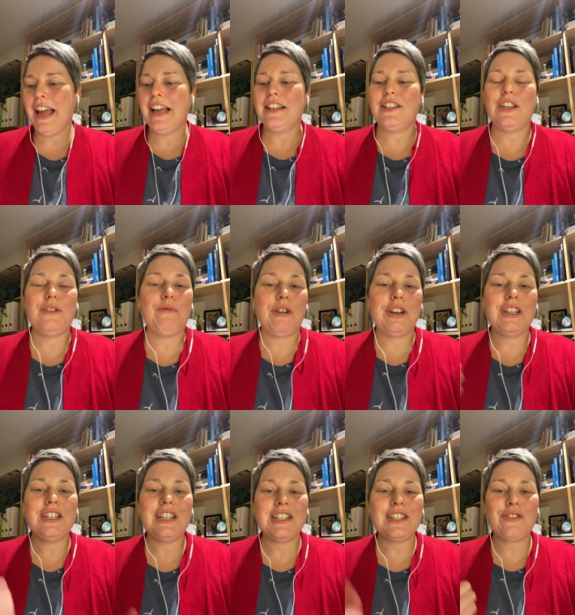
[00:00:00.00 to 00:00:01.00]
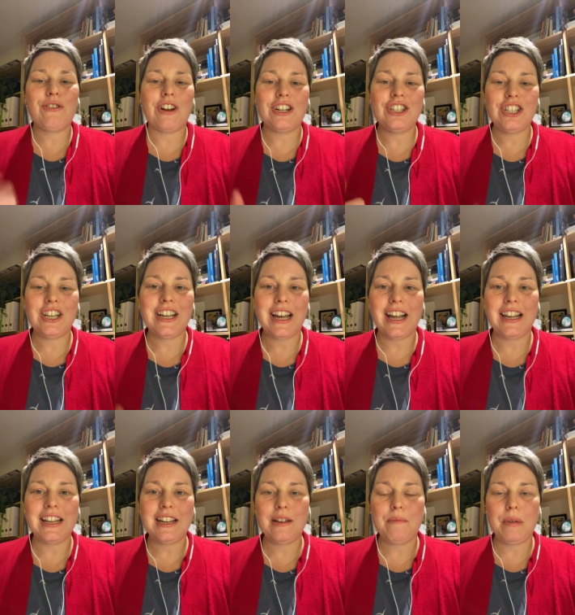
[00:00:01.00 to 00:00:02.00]
So you want to just crush your
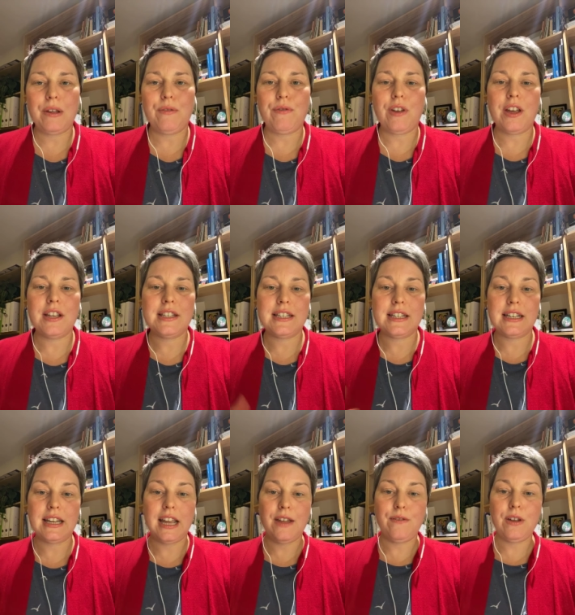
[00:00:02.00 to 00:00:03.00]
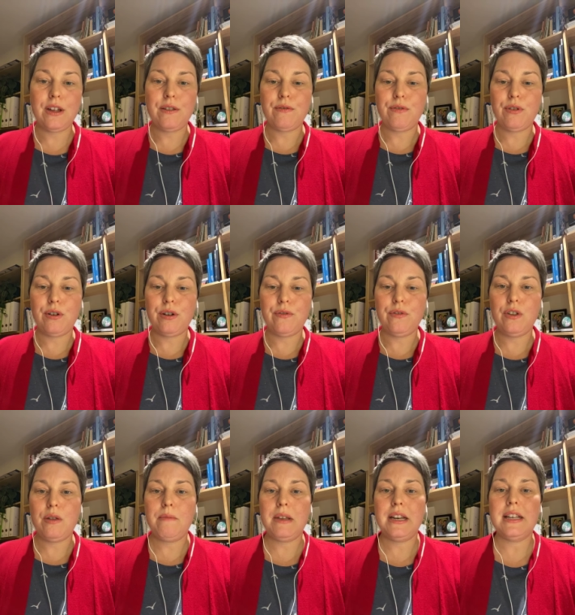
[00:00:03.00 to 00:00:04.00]
garlic a bit first and leave it for a
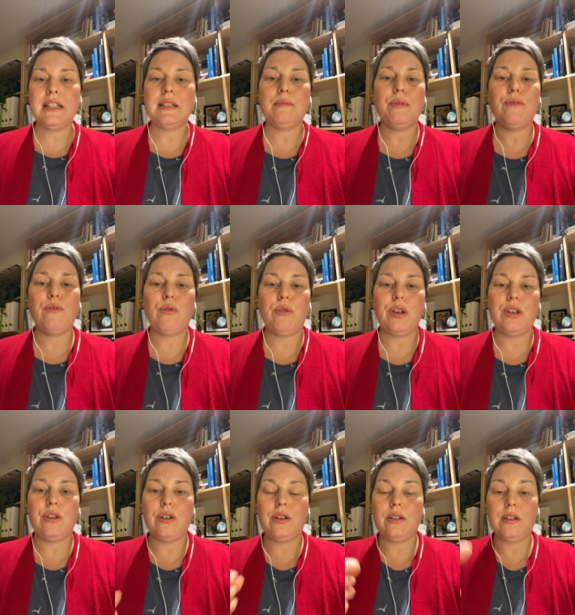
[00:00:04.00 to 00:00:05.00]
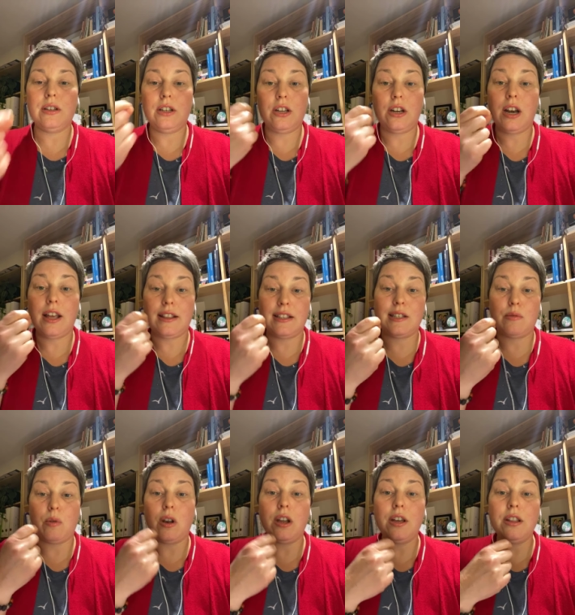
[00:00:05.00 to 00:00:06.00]
few minutes before you, you can either
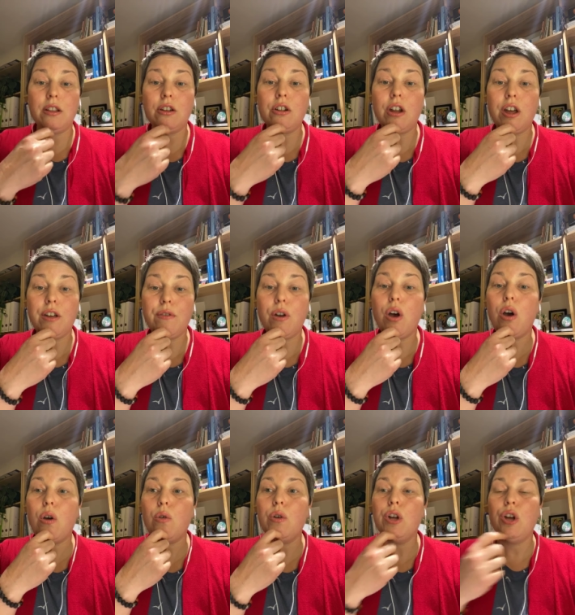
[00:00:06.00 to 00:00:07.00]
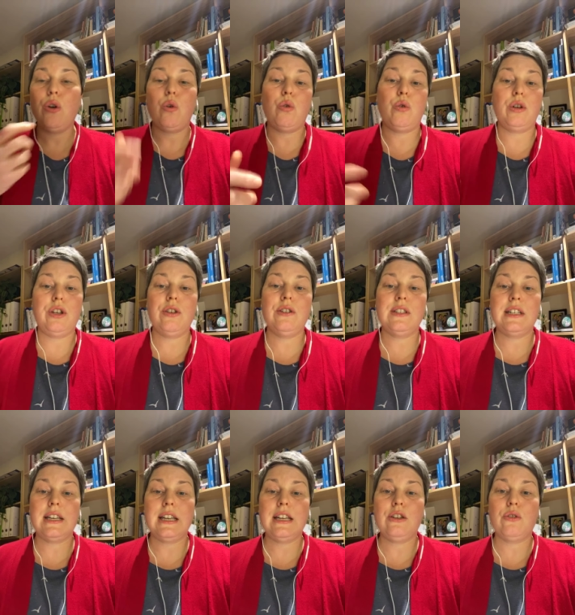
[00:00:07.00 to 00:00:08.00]
swallow the clove whole or use
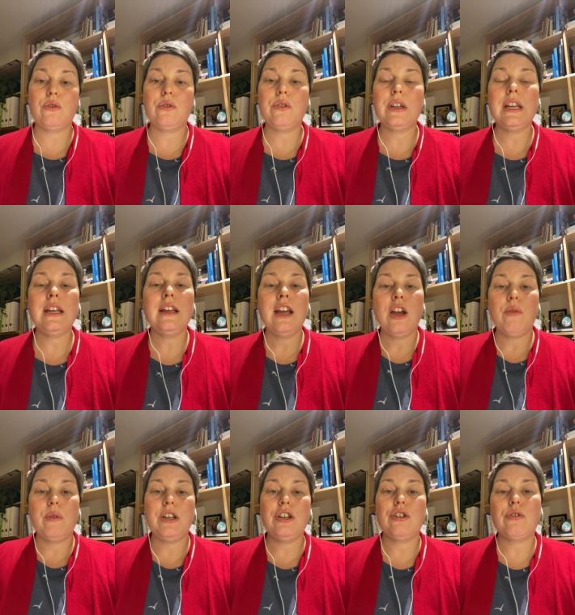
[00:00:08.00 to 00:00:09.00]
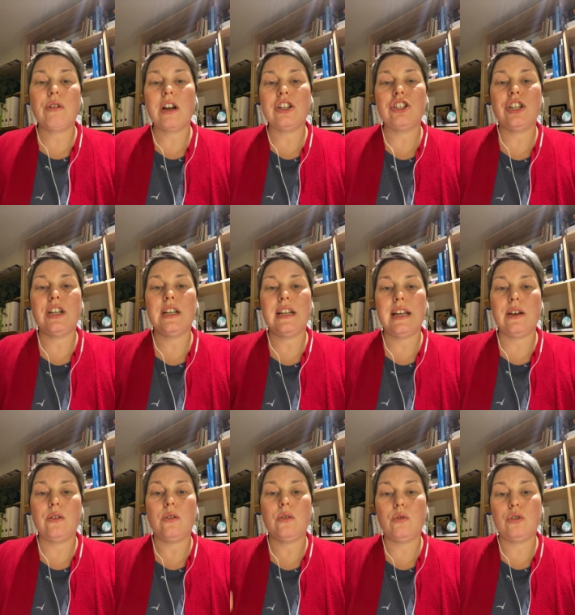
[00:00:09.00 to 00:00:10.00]
it in your cooking. When you crush it
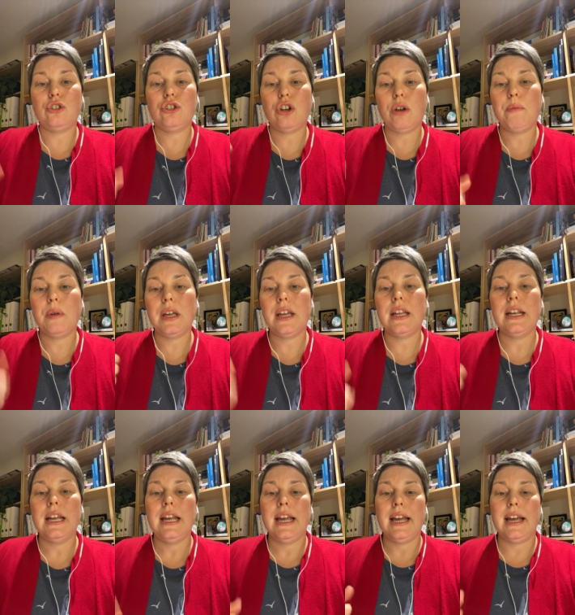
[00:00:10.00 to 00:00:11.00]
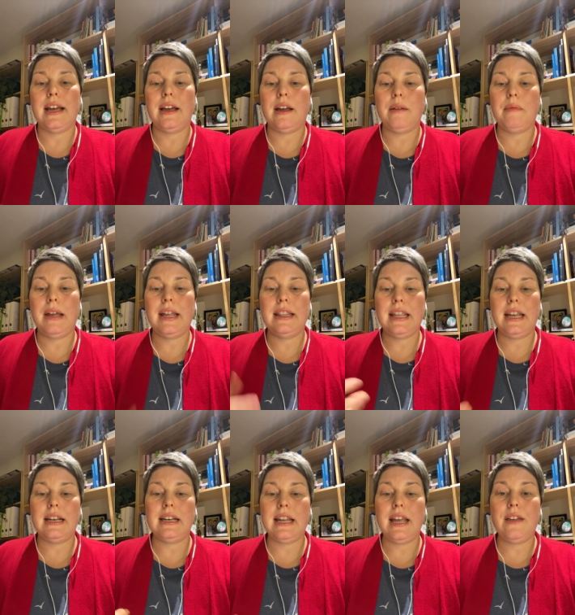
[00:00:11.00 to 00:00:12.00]
or, or chop it um, and
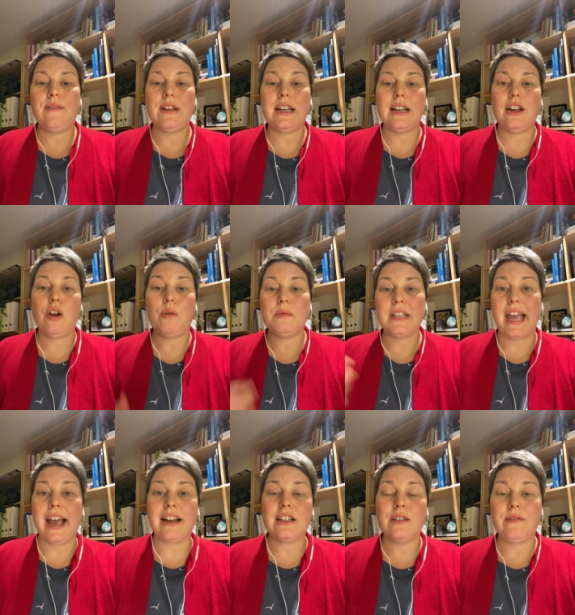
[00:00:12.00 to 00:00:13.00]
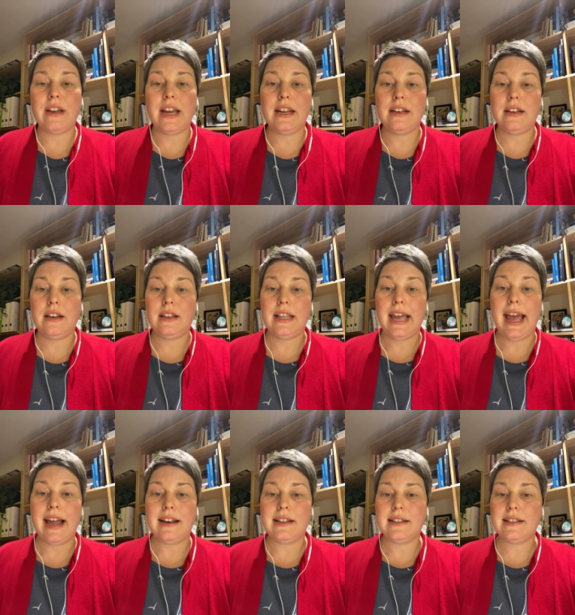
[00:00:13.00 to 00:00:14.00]
then leave it, it helps activate the,
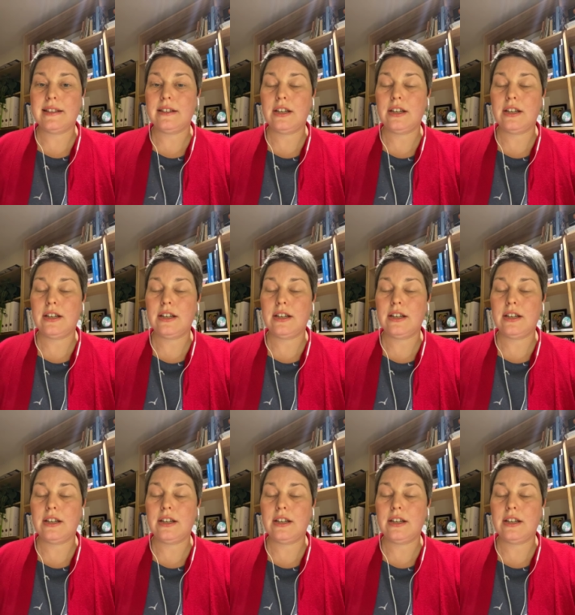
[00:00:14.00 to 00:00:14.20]
alice,